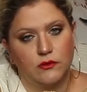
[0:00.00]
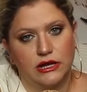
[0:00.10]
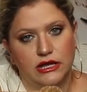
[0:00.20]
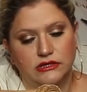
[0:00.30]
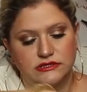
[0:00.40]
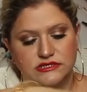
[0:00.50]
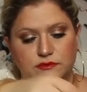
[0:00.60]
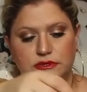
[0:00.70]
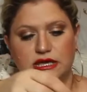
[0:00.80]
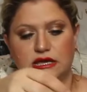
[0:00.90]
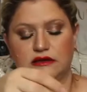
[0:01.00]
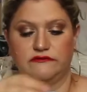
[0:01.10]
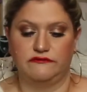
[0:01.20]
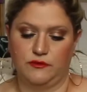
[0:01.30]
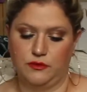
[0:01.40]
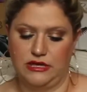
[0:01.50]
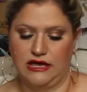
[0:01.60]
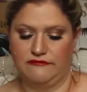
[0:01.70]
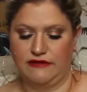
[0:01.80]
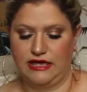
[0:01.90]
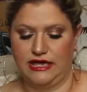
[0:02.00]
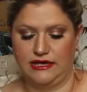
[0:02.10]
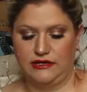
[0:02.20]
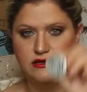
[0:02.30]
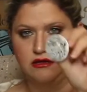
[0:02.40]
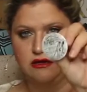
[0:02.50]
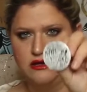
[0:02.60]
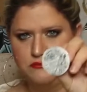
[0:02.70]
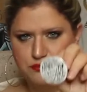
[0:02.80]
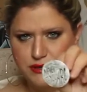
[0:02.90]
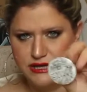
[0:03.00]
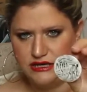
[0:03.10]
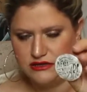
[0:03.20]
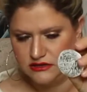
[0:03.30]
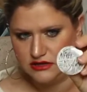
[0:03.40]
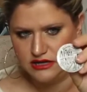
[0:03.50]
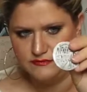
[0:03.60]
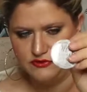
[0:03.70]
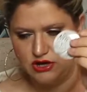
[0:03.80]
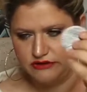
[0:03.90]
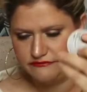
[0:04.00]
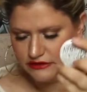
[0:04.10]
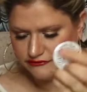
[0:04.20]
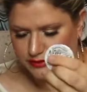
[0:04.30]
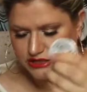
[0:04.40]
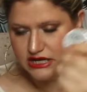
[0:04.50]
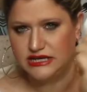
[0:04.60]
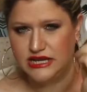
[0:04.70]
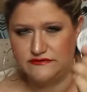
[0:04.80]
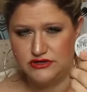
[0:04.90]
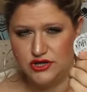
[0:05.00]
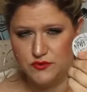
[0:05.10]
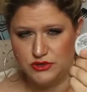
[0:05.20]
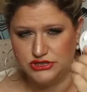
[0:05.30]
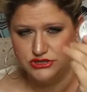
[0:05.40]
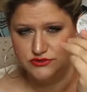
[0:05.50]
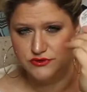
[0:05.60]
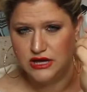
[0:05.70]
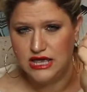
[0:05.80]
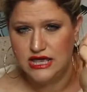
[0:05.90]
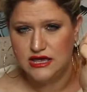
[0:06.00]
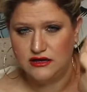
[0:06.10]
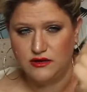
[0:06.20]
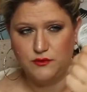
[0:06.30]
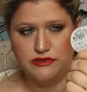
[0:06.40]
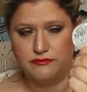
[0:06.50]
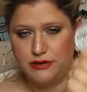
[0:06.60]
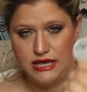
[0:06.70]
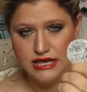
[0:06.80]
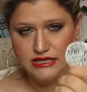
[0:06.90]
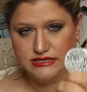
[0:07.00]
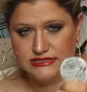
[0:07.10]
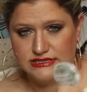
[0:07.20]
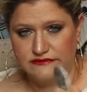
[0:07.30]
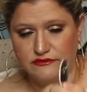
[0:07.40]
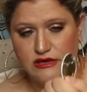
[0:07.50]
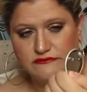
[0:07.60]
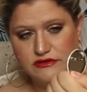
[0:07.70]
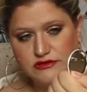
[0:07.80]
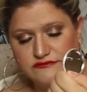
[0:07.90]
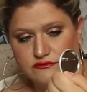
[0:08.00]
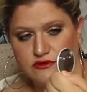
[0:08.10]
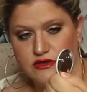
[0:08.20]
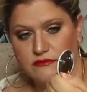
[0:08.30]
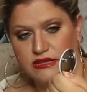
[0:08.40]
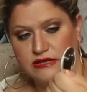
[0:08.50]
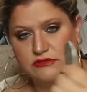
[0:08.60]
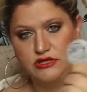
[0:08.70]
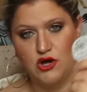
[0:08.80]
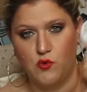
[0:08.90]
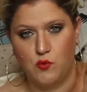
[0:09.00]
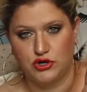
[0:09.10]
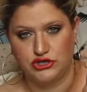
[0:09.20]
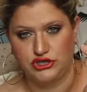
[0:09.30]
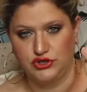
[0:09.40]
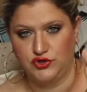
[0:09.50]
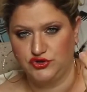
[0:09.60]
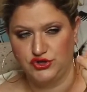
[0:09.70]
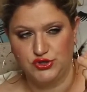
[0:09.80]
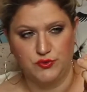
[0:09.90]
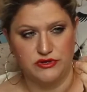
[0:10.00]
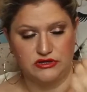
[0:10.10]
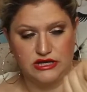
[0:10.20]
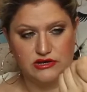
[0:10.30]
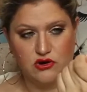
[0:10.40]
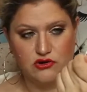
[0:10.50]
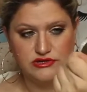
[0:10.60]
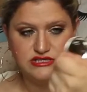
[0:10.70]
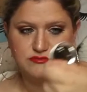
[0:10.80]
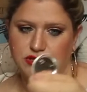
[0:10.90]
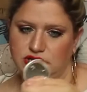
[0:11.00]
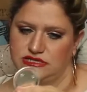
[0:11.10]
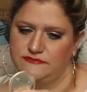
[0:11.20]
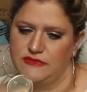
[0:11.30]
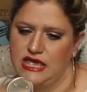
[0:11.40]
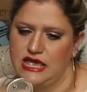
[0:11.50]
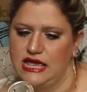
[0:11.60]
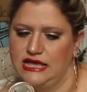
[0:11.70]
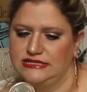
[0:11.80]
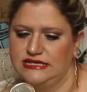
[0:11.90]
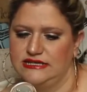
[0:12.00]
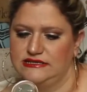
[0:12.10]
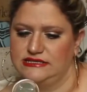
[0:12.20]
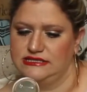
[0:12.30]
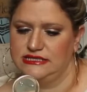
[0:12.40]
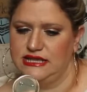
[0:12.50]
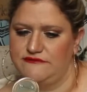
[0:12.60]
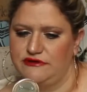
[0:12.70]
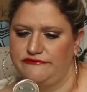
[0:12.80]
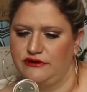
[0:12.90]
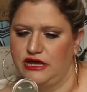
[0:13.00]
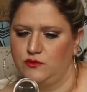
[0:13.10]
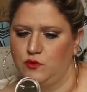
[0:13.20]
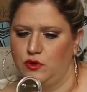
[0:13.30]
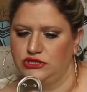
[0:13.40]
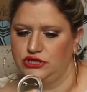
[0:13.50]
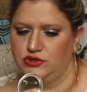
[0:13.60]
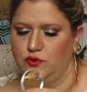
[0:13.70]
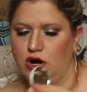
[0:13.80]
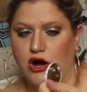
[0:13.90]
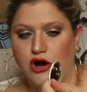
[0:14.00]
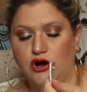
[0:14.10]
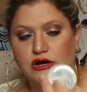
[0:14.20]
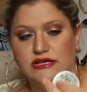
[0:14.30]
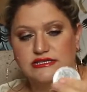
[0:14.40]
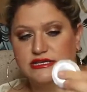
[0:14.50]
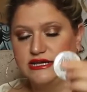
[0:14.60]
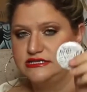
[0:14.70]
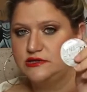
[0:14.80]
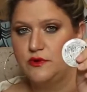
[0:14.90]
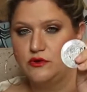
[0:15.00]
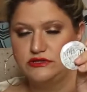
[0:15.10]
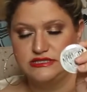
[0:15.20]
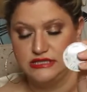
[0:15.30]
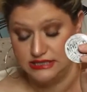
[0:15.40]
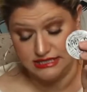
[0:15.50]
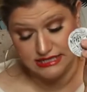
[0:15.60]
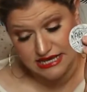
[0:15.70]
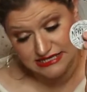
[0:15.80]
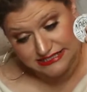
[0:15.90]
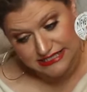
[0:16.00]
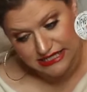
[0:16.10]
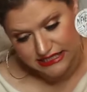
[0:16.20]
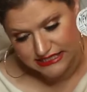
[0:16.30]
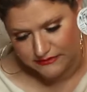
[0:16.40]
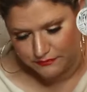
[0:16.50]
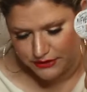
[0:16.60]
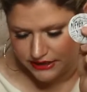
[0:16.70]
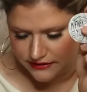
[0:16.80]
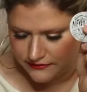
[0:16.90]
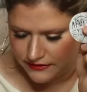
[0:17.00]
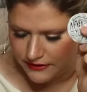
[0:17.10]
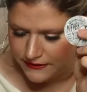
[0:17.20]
what else do we have? We have a pin. I'm not a fan of pin. I never know what to do with pins. If you have use for them, let me know what you do with like all these pins. It says never forget what you are. It's a nice quote still. It still is a pin.